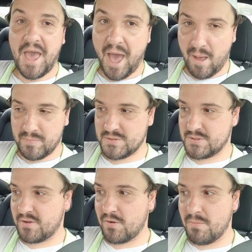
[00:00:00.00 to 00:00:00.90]
gap.
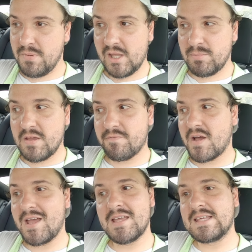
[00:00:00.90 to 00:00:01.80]
So maybe if
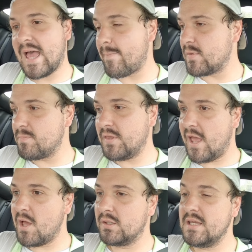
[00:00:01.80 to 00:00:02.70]
I gap them
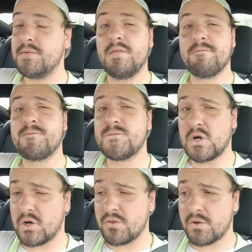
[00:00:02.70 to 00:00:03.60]
down even
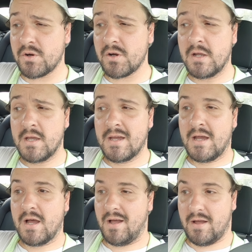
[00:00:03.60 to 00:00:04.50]
further,
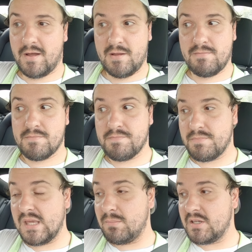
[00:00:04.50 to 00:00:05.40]

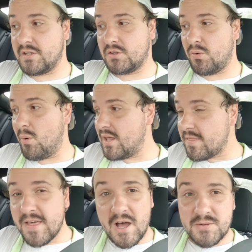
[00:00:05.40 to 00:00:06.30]
maybe to
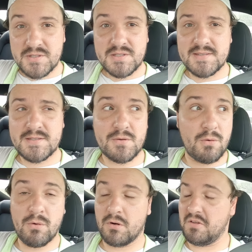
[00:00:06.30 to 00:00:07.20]
20 thousandths
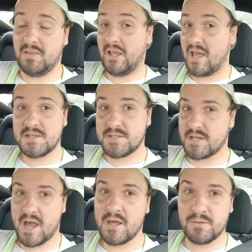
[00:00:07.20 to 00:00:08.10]
or
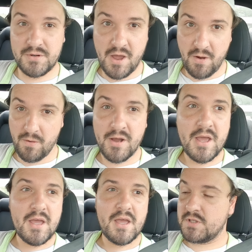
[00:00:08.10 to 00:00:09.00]
less, I don't know,
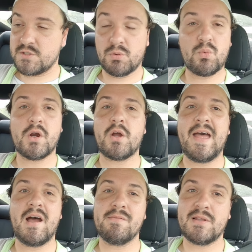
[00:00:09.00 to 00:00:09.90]
this would work a
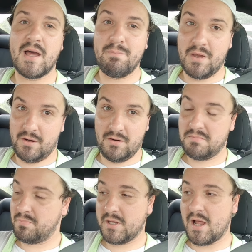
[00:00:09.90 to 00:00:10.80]
hell of a lot
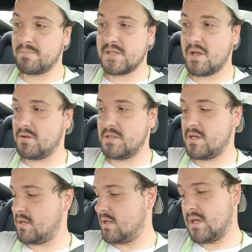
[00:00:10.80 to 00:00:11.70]
better. But I'm telling
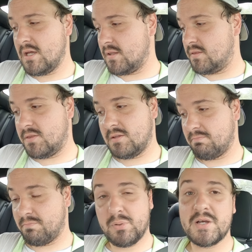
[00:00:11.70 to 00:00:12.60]
you,
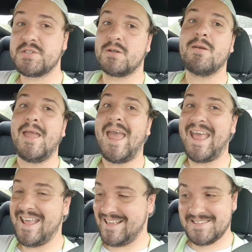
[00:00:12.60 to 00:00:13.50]
Buster
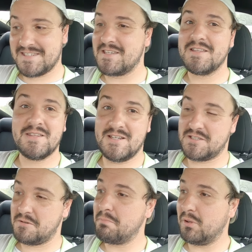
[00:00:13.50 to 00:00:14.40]
hates
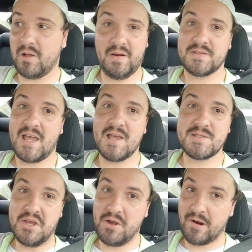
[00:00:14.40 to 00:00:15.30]
these plugs
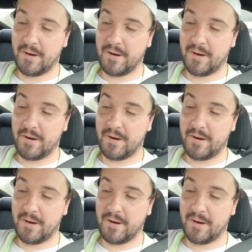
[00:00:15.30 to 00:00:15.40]
as they